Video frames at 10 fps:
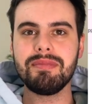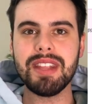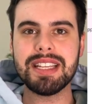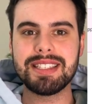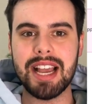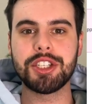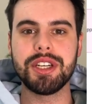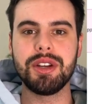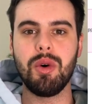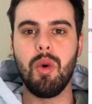
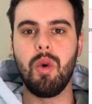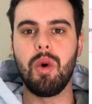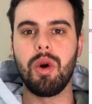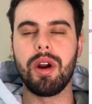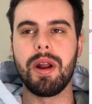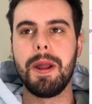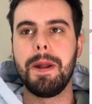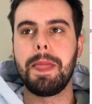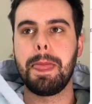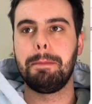section or
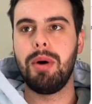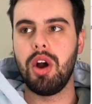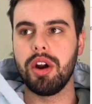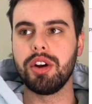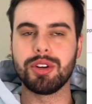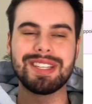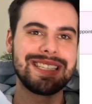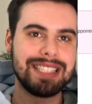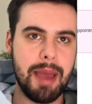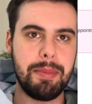part or
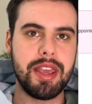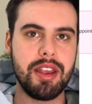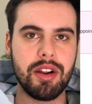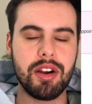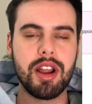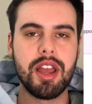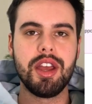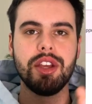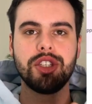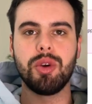step here
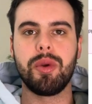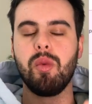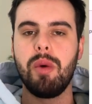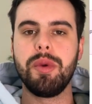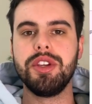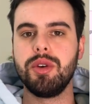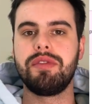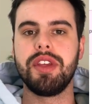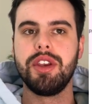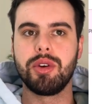showing what we do if
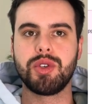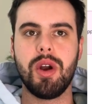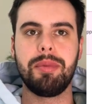they don't show up.